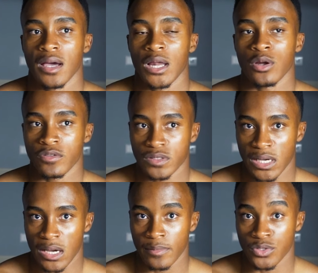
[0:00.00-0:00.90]
a lot of
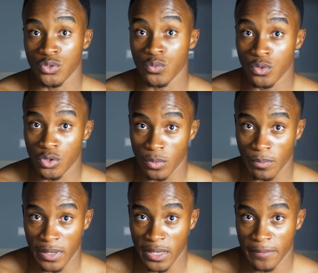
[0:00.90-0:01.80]
times you will
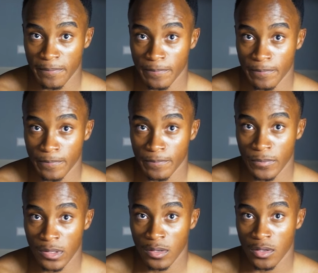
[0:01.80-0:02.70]
compare.
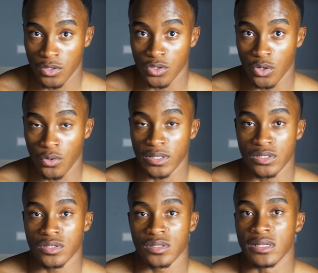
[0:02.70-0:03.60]
You know,
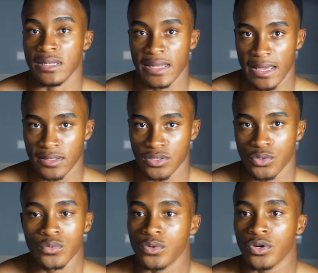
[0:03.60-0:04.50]
it's innate.
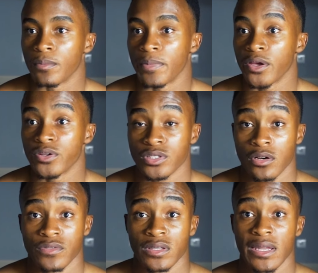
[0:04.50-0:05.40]
You will compare
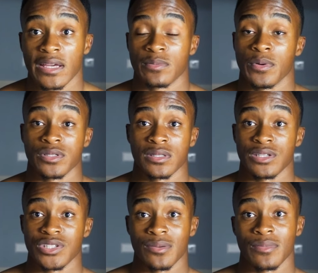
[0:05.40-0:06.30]
yourself to the next person in
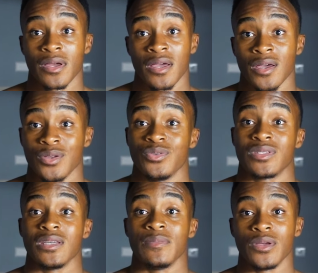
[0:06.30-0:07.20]
the gym. You
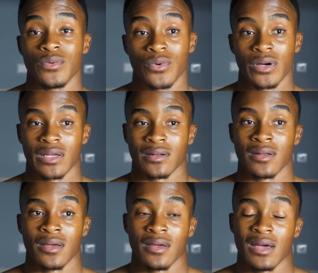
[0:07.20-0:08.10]
see me walking,
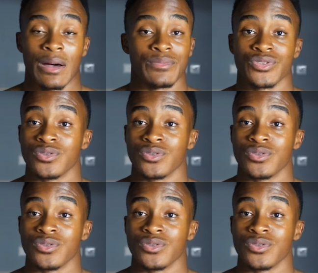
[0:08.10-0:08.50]
I'm just